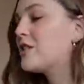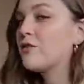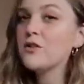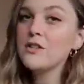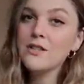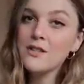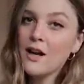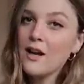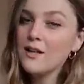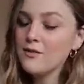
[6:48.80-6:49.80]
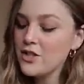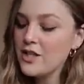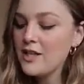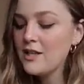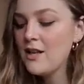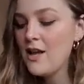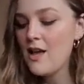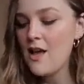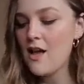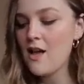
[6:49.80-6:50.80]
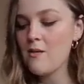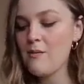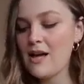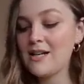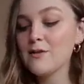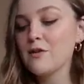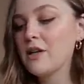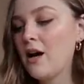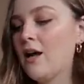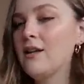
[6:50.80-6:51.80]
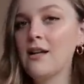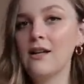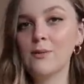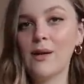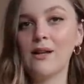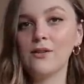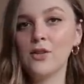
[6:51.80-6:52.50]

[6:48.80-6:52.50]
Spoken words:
a different style of jean and a different colour as well.